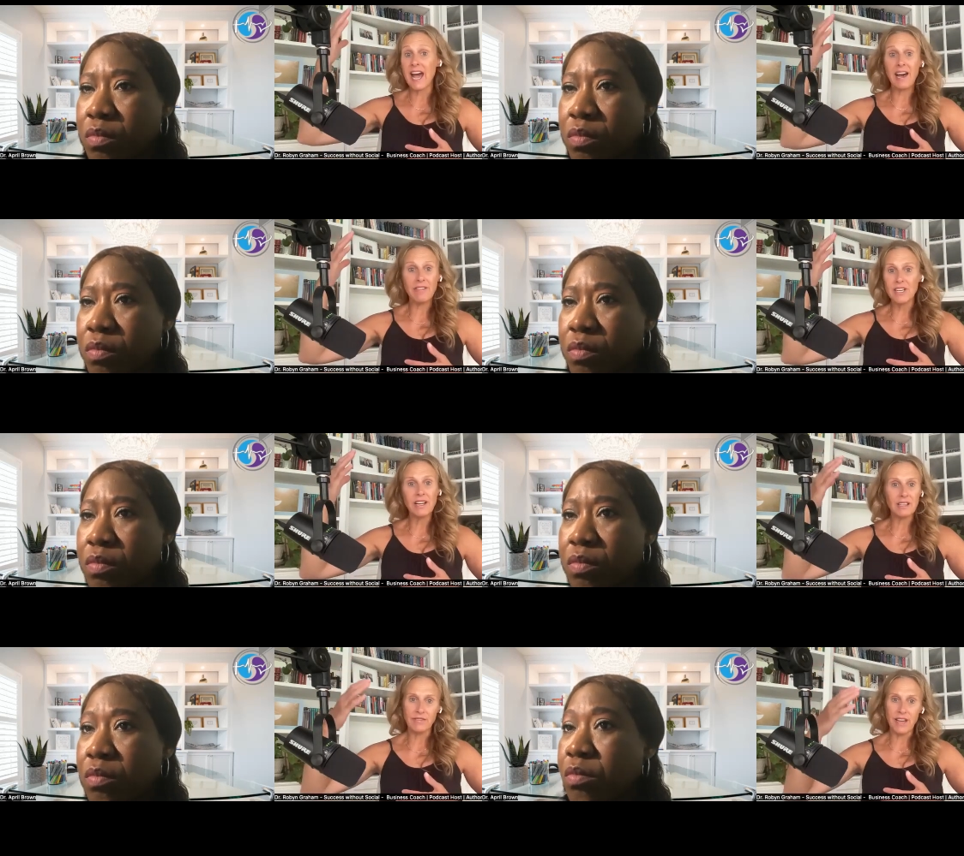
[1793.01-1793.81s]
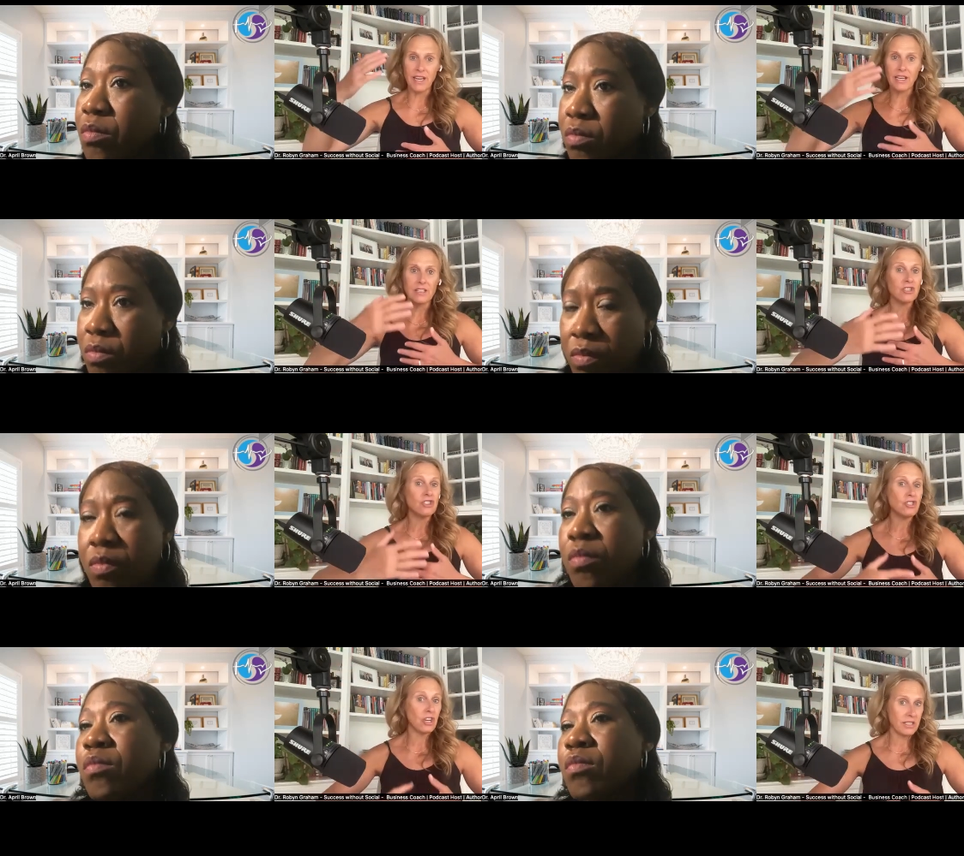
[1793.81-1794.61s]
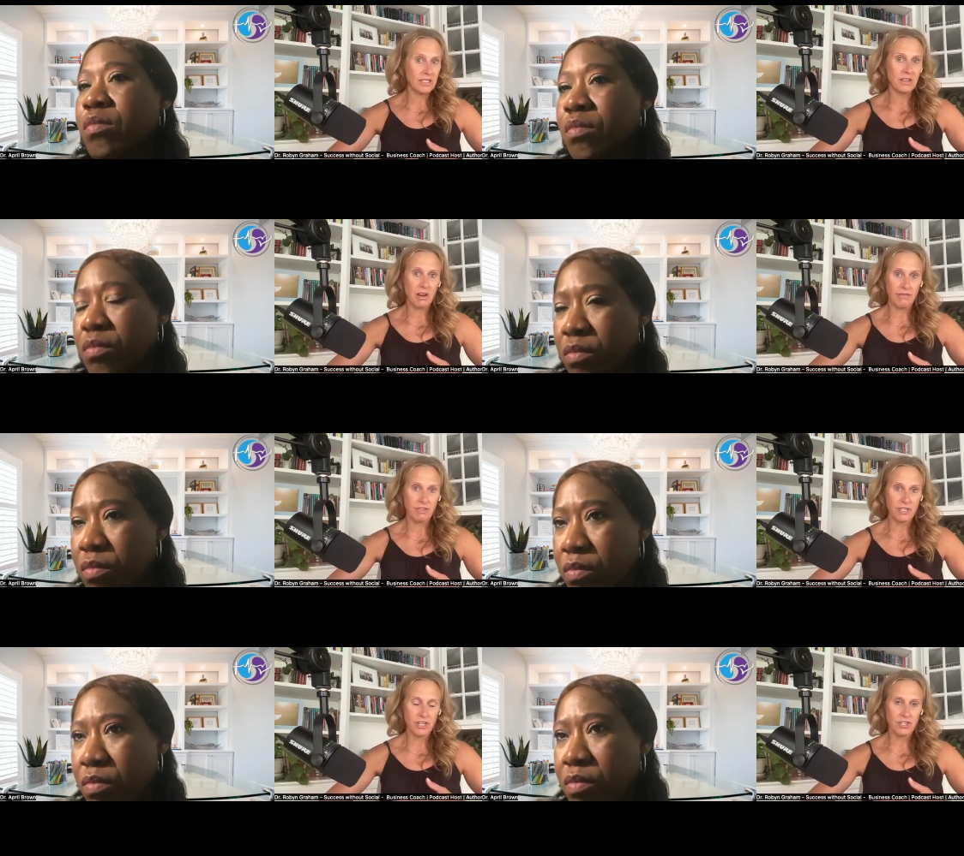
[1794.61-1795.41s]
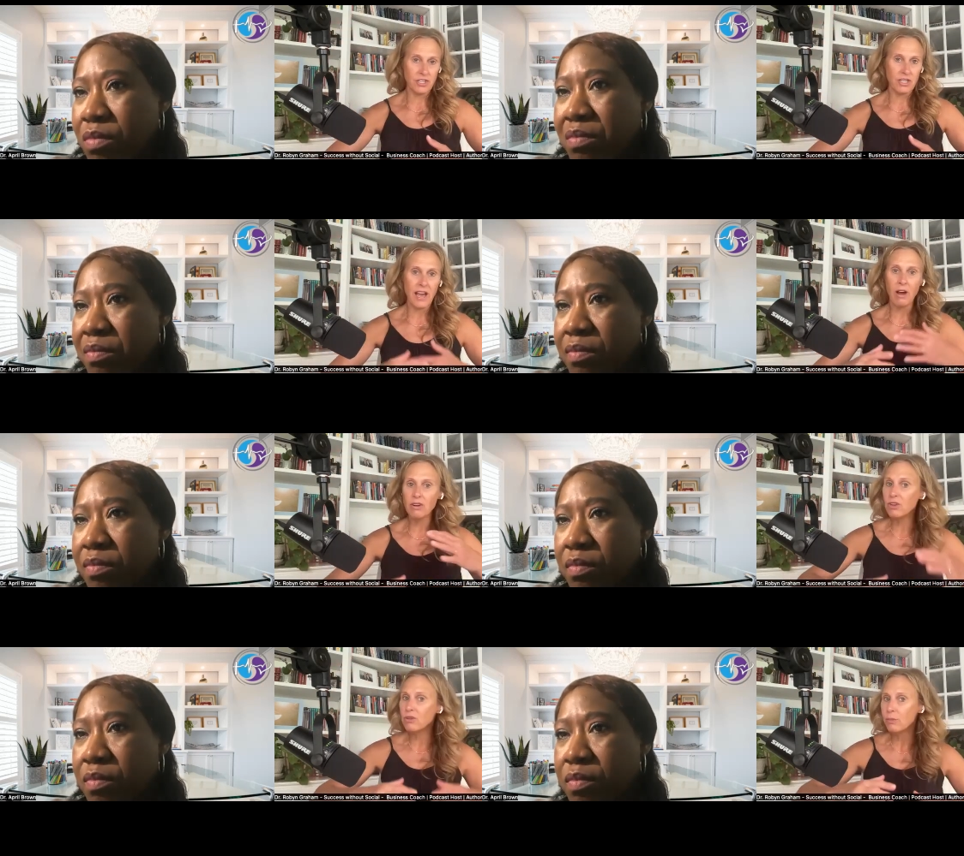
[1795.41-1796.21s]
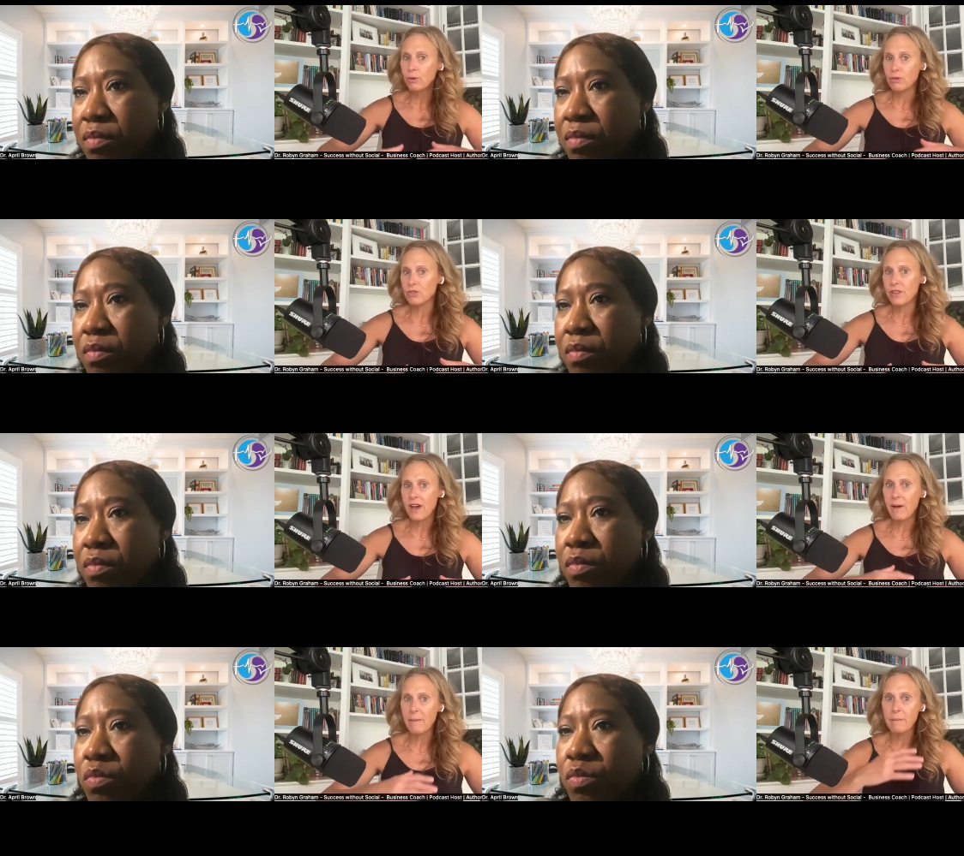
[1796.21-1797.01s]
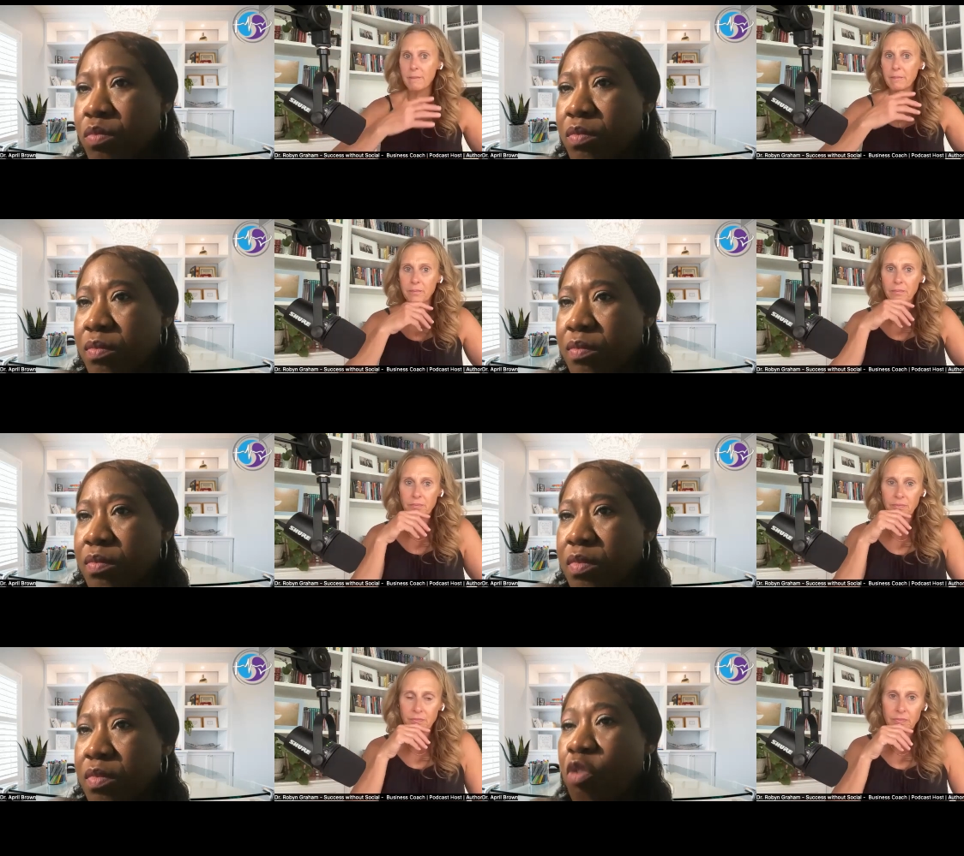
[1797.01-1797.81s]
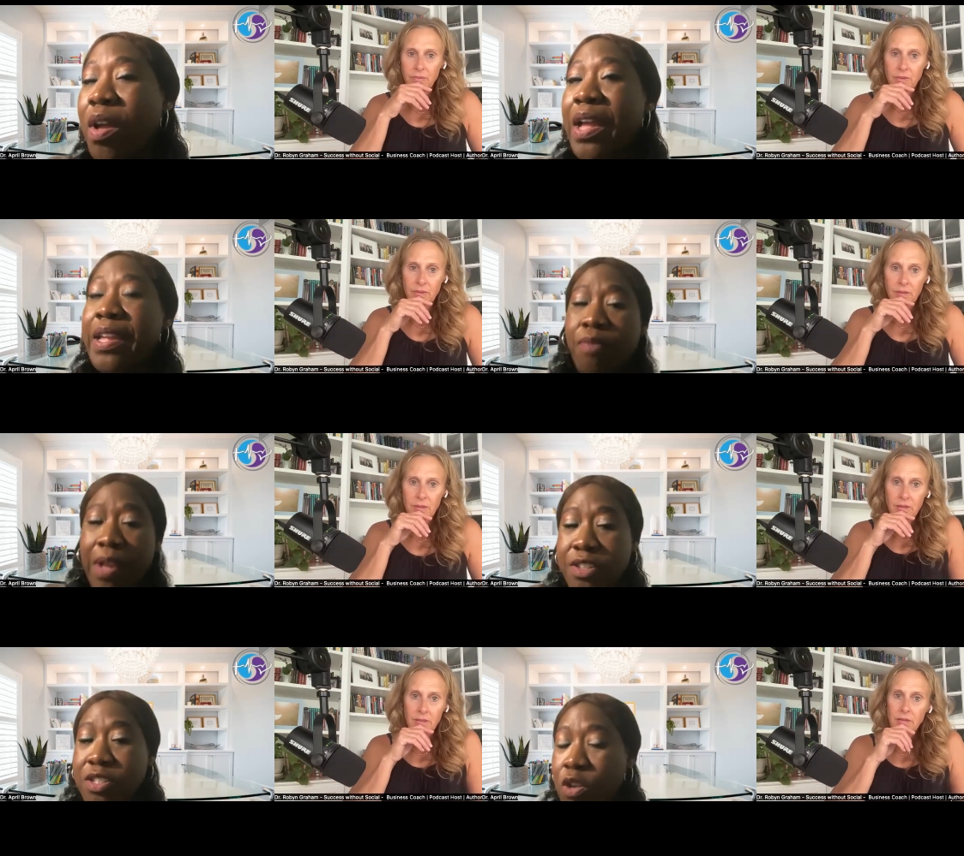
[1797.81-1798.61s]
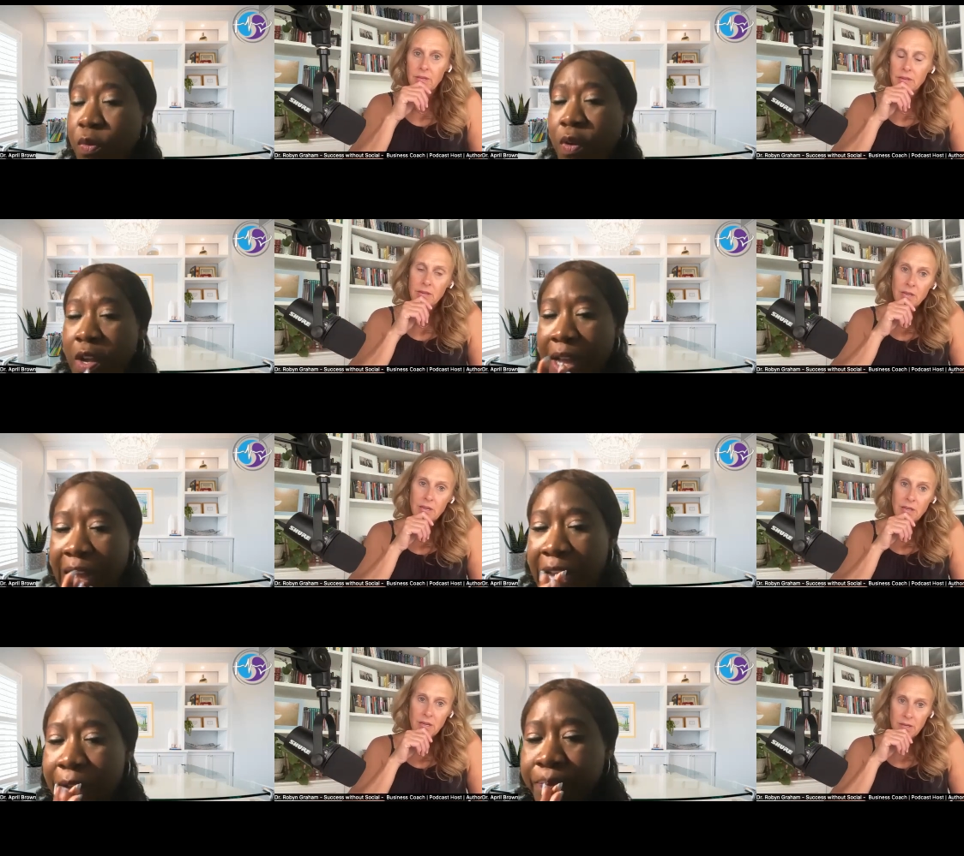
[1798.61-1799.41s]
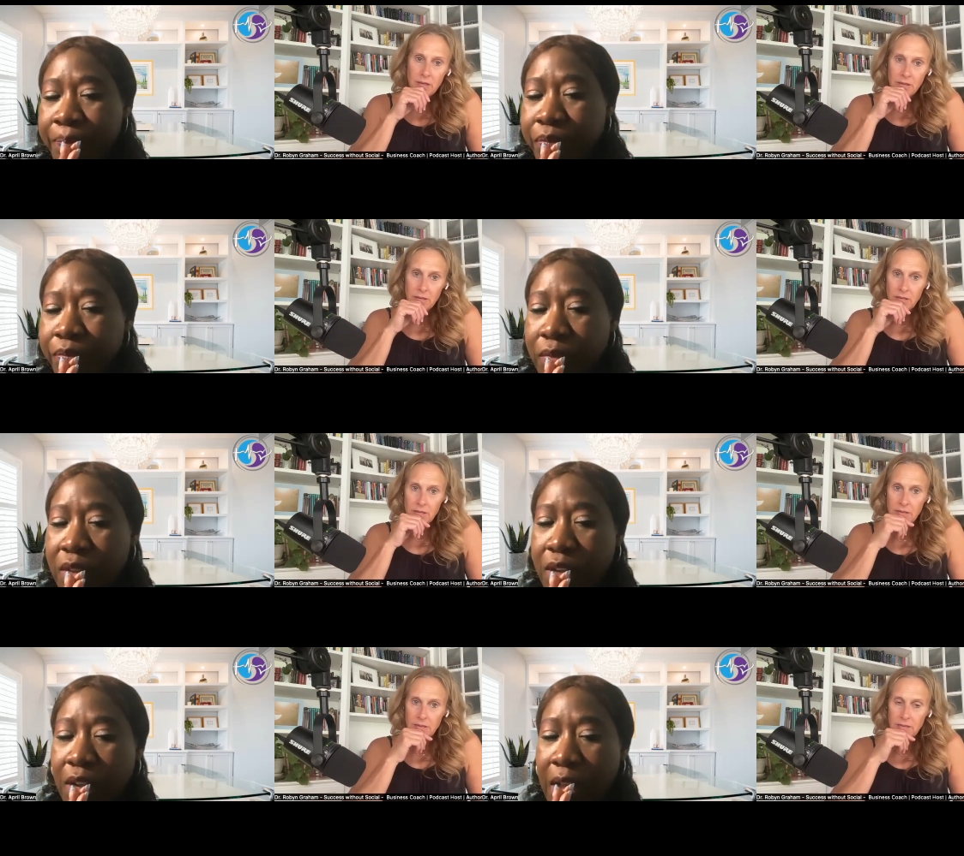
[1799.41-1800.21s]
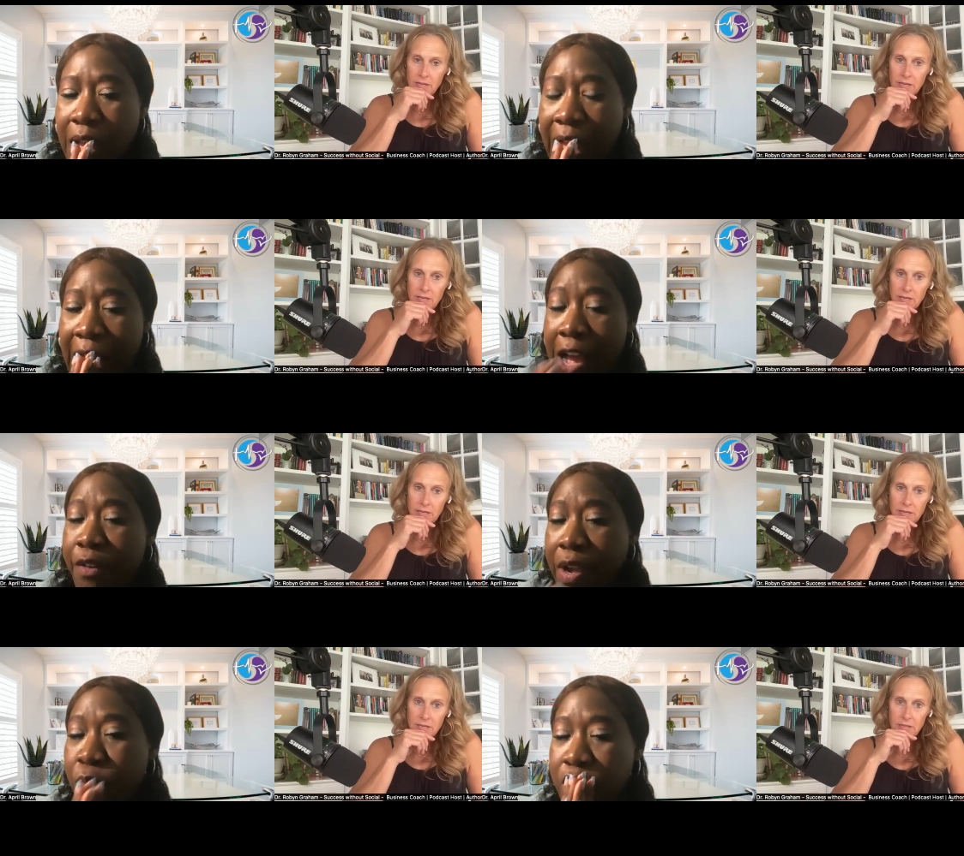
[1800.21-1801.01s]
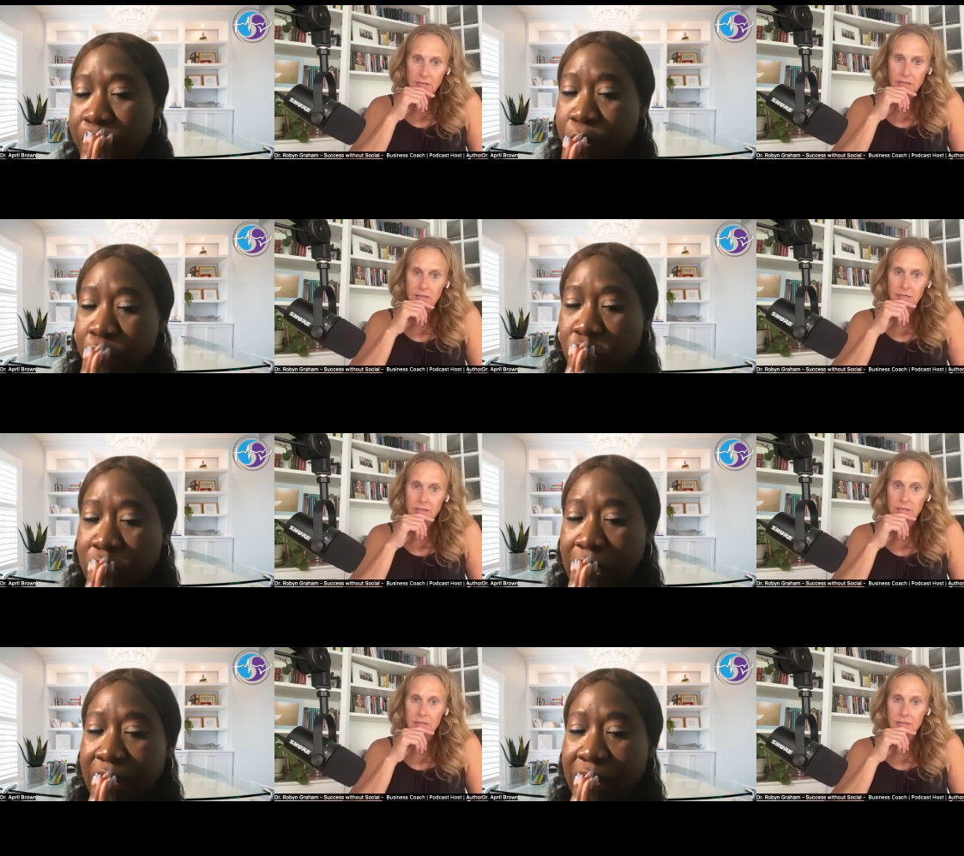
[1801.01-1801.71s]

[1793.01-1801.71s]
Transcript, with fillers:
Speaker 1: have to elevate. It's just a conversation. How do you approach that?
Speaker 2: Right. So how I would approach it